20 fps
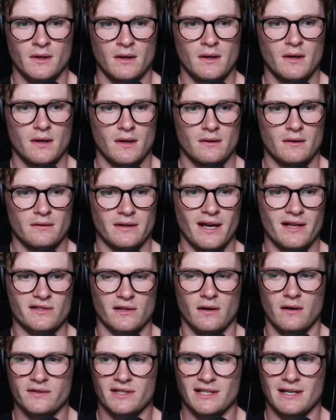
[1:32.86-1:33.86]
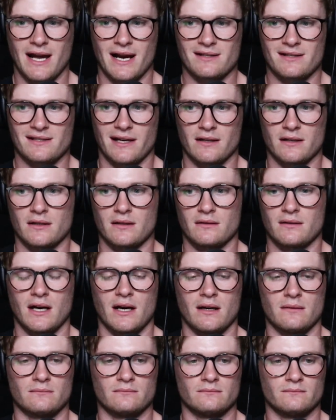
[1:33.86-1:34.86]
Yeah, so obviously Ak has had a,
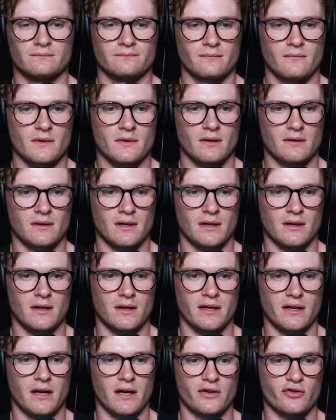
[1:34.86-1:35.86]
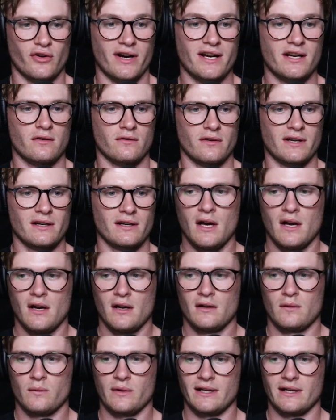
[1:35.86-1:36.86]
um, uh, a, a great career, and
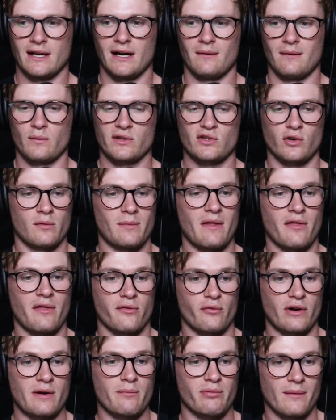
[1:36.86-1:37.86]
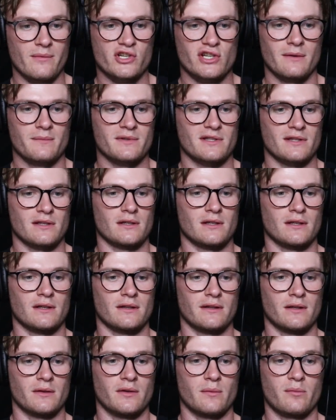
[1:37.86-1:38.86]
we um, we talk about the three premierships, the
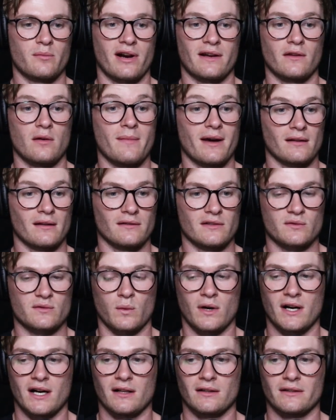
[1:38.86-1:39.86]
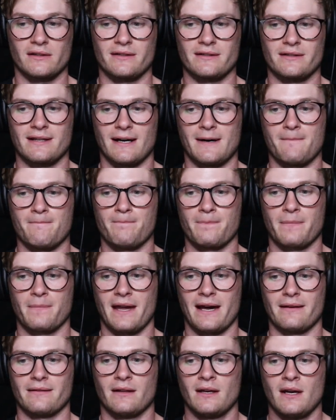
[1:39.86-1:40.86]
the, the Brownlow medal as well, and um,
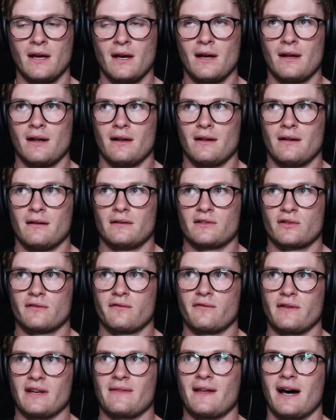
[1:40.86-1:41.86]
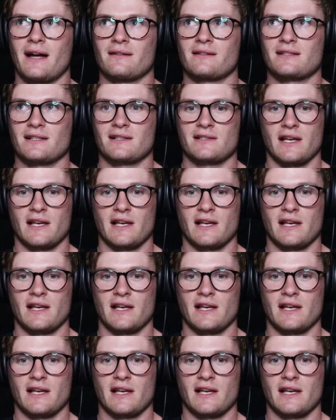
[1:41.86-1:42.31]
and sort of in that success